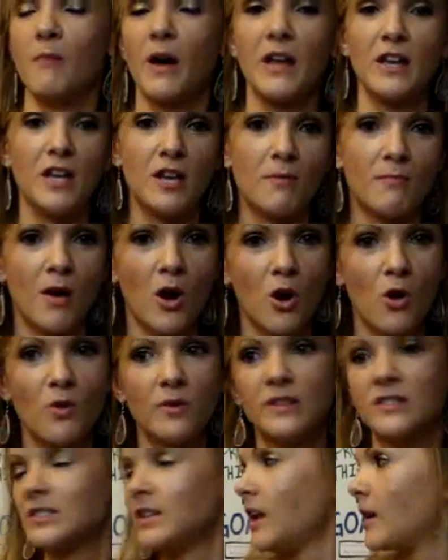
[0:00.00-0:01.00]
my
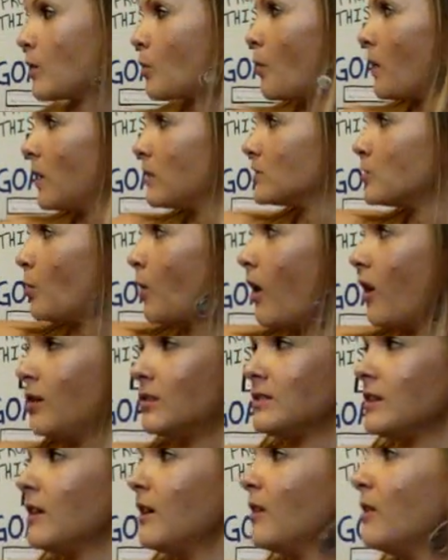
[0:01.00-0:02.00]
MO is like, where's
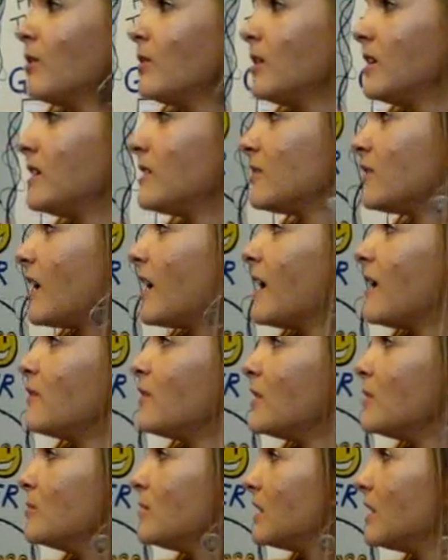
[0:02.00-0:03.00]
Waldo? I
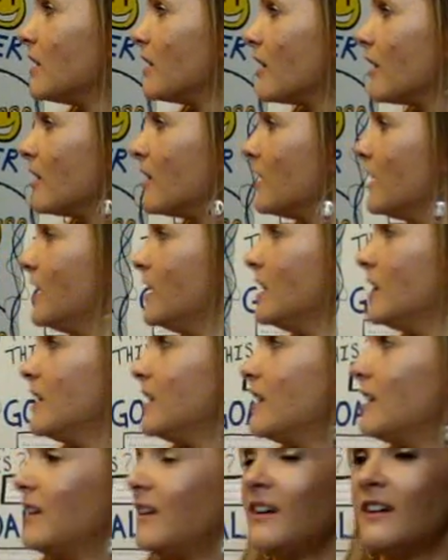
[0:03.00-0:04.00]
have him here.
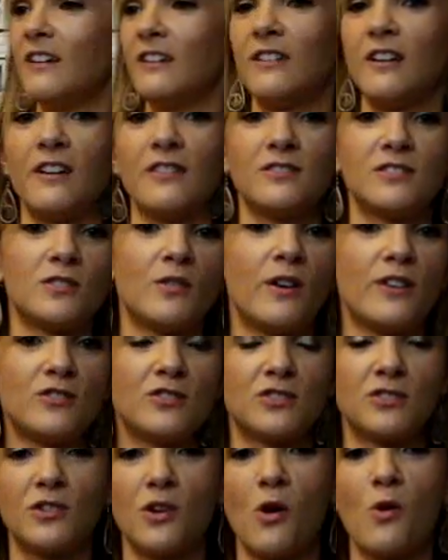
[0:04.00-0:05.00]
And so I
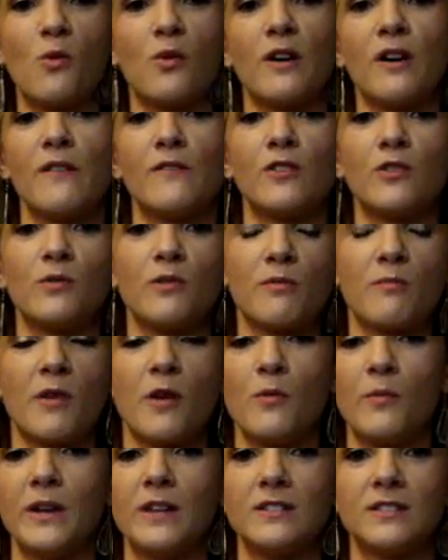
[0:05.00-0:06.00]
just go wherever with
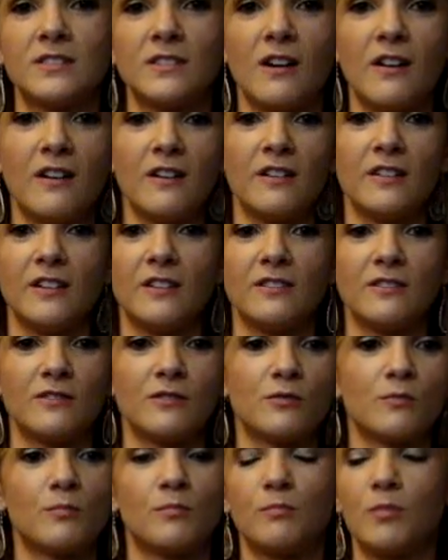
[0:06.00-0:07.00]
my wings on and
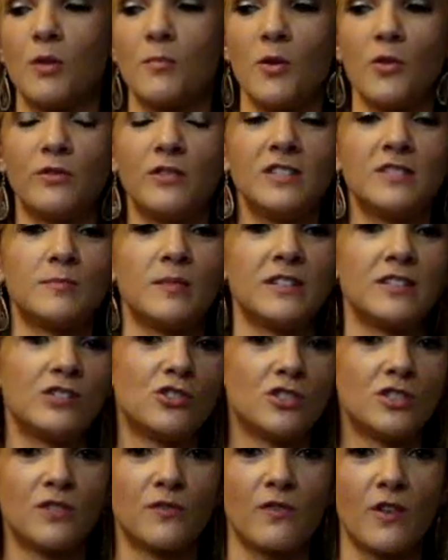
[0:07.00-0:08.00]
promote these
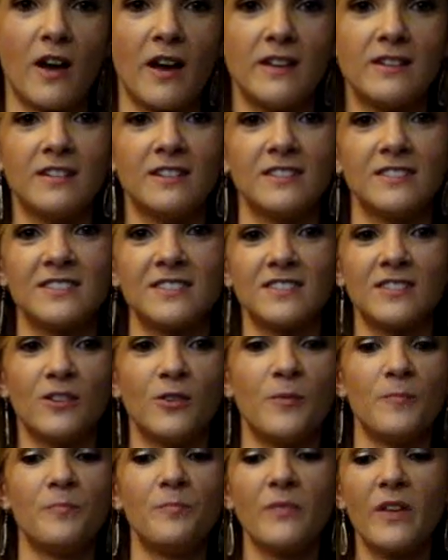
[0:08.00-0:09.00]
messages of kindness.
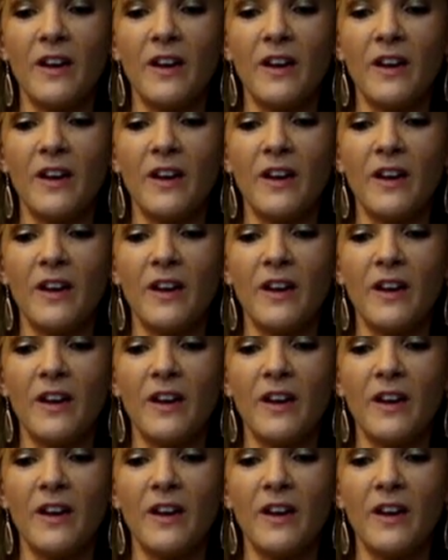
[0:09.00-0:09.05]
So